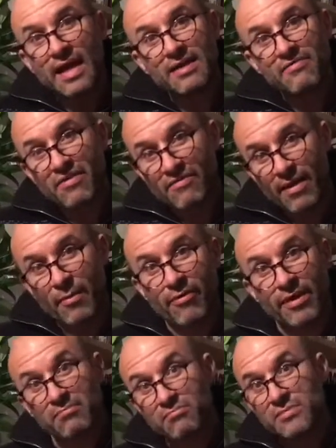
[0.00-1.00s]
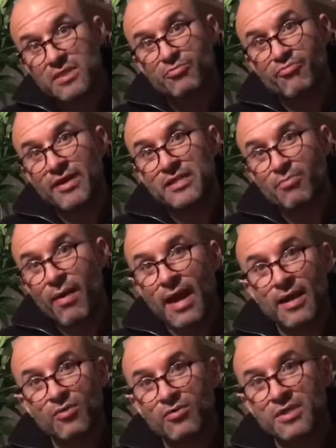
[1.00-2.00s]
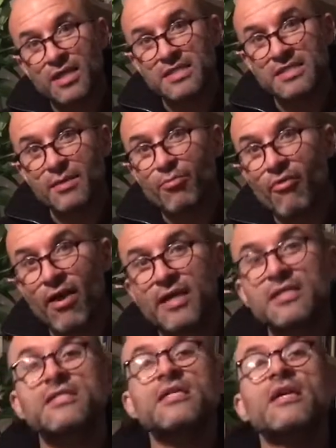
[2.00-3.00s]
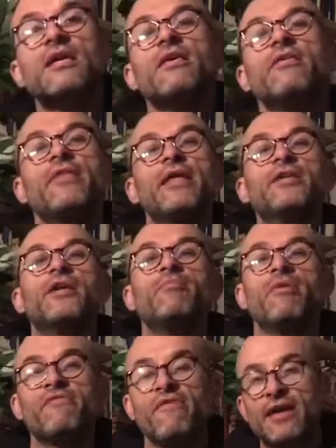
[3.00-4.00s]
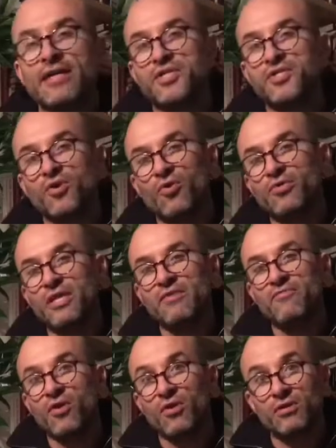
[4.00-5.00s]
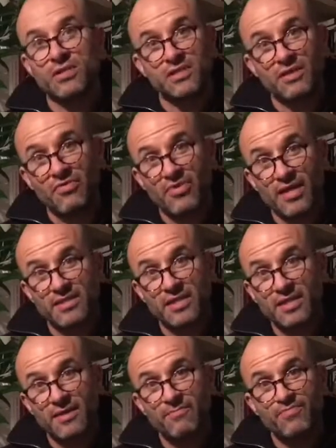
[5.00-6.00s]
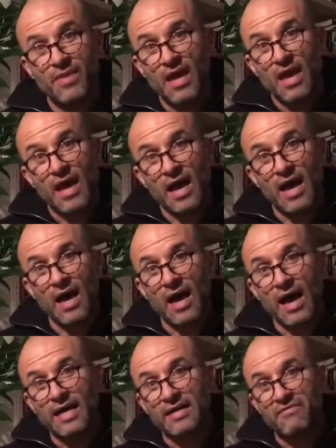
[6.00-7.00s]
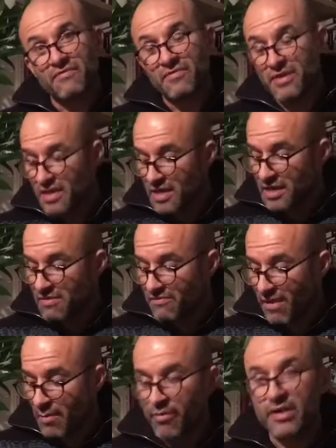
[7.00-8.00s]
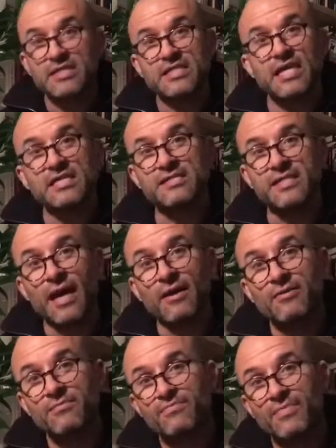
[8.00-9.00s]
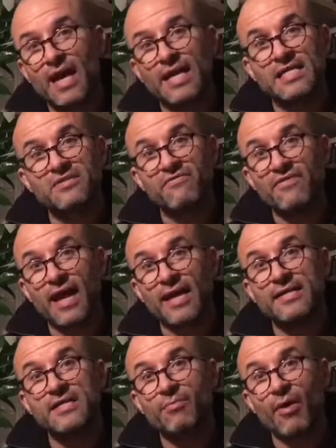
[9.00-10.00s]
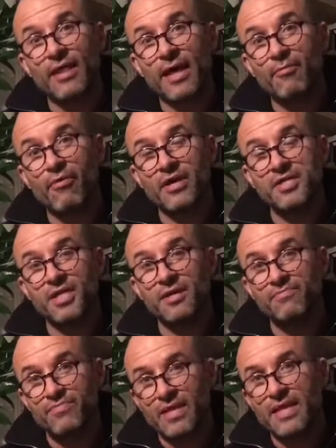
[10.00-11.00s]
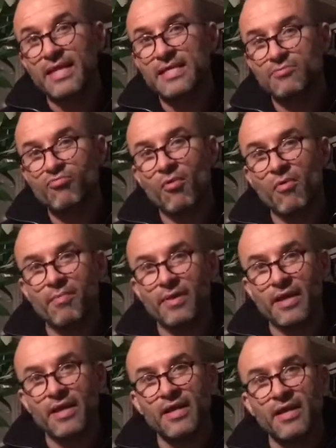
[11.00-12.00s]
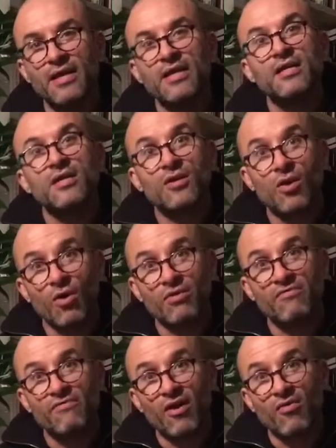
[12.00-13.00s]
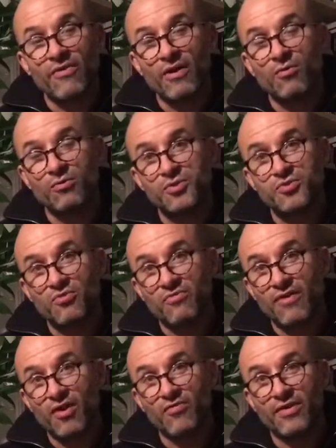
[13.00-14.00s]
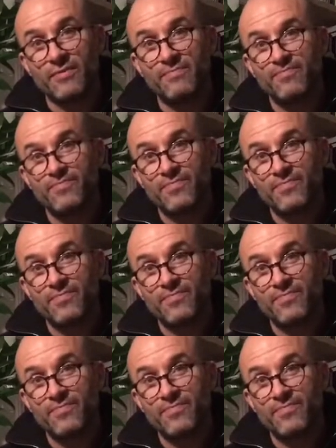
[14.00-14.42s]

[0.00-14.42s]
and if the fabric springs back or doesn't depress, then you can be fairly sure that you've got synthetic. And if the fabric stays down and is flattened by that pressure, it's probably cotton velvet or true velvet.